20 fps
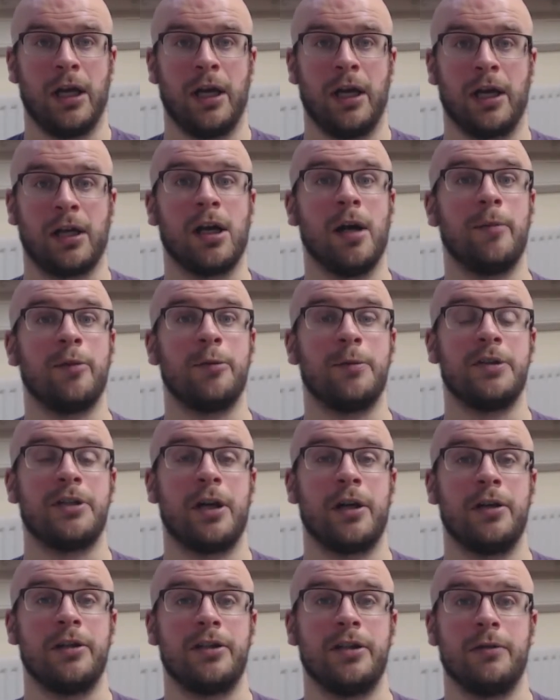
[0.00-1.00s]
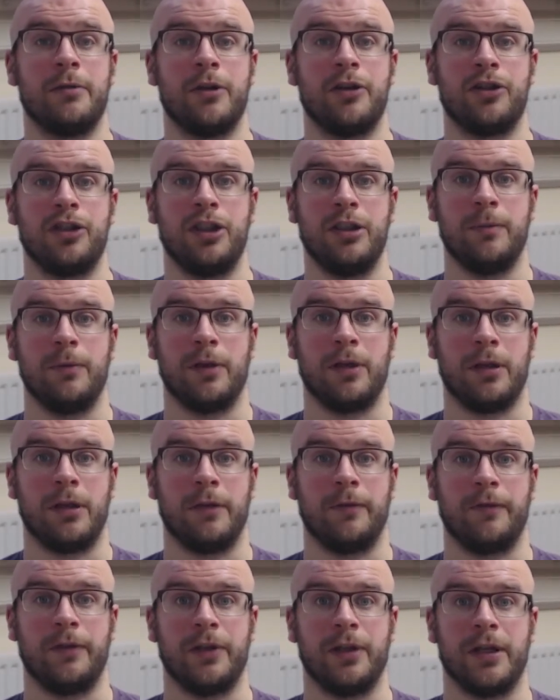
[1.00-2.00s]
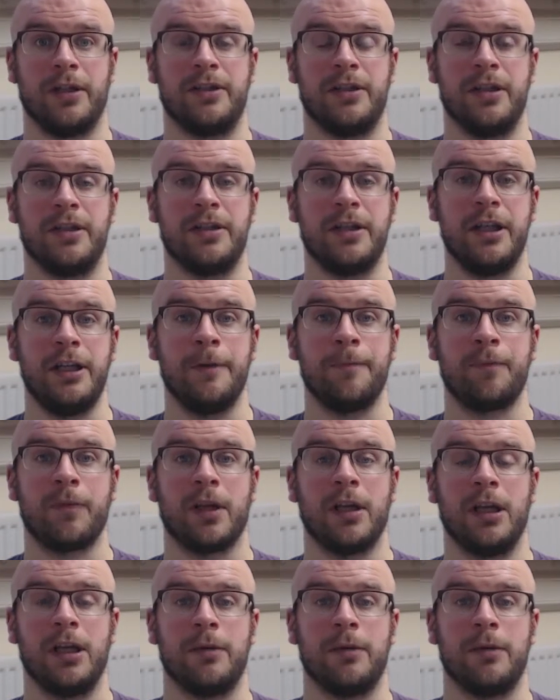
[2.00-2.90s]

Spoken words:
complementarity regime of the ICC,